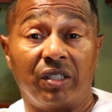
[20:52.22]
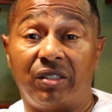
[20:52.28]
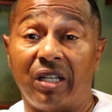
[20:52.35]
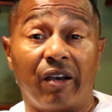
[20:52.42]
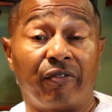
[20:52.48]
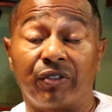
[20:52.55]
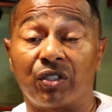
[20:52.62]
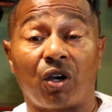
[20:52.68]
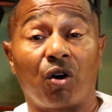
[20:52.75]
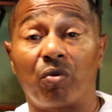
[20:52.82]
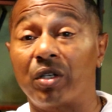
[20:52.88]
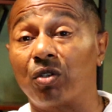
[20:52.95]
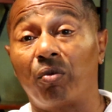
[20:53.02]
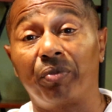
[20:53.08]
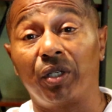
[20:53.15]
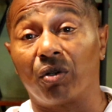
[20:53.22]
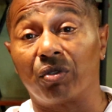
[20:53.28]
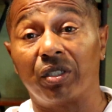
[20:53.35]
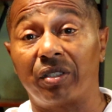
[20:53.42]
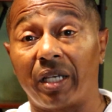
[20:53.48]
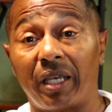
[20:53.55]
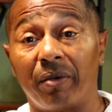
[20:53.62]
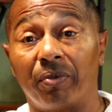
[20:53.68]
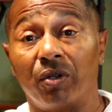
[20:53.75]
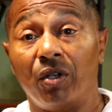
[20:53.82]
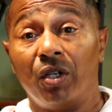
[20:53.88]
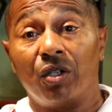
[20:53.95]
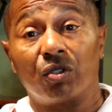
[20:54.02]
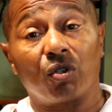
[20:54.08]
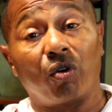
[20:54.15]
death is always gonna be on the table.
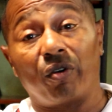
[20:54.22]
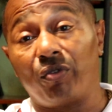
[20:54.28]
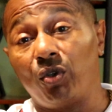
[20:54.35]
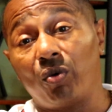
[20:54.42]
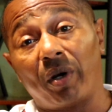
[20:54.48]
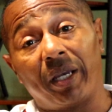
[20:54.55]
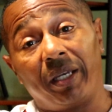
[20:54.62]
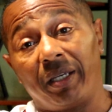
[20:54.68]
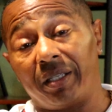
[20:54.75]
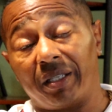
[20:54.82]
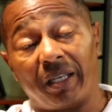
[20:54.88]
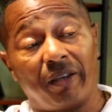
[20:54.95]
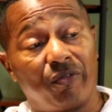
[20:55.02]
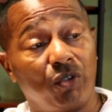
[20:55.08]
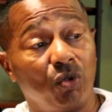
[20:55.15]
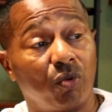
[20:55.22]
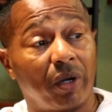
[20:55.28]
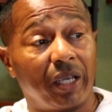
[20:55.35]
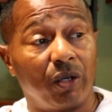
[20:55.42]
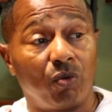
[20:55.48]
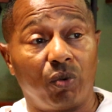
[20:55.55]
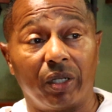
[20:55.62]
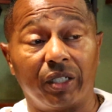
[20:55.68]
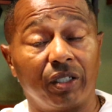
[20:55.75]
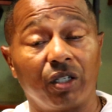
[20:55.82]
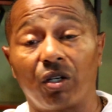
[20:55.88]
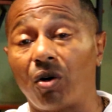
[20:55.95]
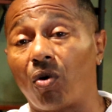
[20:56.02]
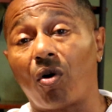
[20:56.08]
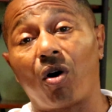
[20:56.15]
So if you ain't if you ain't willing
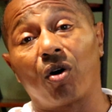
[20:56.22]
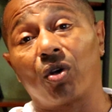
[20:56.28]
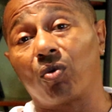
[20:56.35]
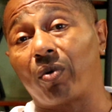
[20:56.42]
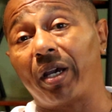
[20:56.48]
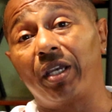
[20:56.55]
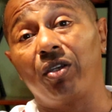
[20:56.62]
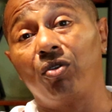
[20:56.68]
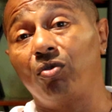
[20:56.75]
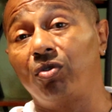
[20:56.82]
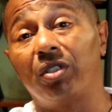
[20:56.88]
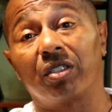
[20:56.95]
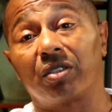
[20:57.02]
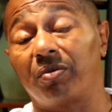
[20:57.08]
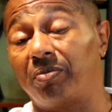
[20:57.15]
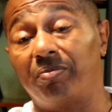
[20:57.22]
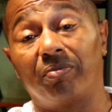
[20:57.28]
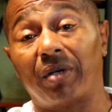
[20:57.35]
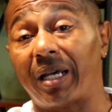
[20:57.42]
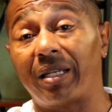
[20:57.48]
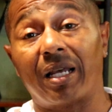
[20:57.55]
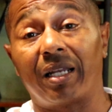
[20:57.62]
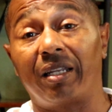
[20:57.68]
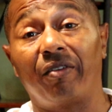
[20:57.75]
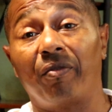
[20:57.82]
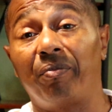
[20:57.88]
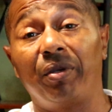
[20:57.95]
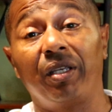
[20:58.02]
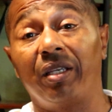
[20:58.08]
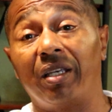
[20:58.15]
to go all the way, you just might not
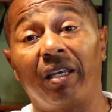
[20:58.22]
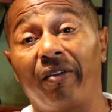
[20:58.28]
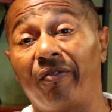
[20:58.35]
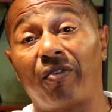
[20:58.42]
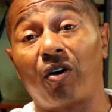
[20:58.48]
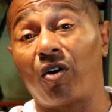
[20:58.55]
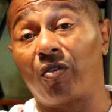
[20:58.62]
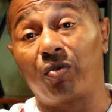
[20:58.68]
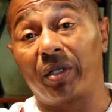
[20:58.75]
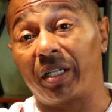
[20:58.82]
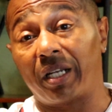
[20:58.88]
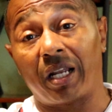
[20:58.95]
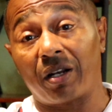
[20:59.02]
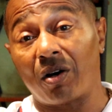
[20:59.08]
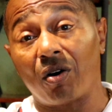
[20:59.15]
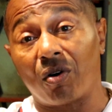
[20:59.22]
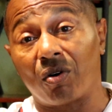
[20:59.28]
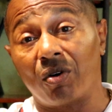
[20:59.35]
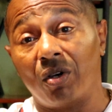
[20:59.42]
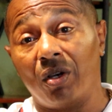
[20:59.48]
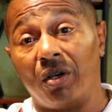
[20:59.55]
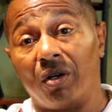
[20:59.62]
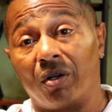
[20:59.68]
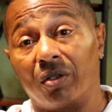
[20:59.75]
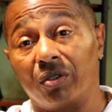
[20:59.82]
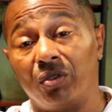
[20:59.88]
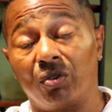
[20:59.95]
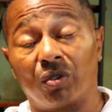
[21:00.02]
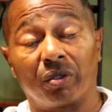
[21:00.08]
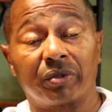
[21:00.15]
even be involved with it at all.
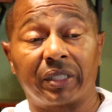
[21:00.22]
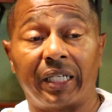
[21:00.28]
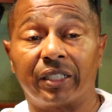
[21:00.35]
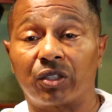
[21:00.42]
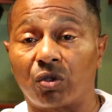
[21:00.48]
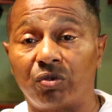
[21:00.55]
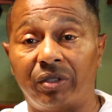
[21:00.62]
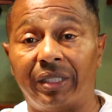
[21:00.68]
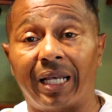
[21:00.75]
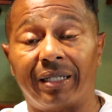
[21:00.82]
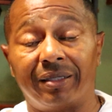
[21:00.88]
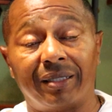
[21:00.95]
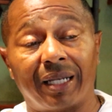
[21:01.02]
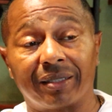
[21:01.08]
You know what I'm saying? So that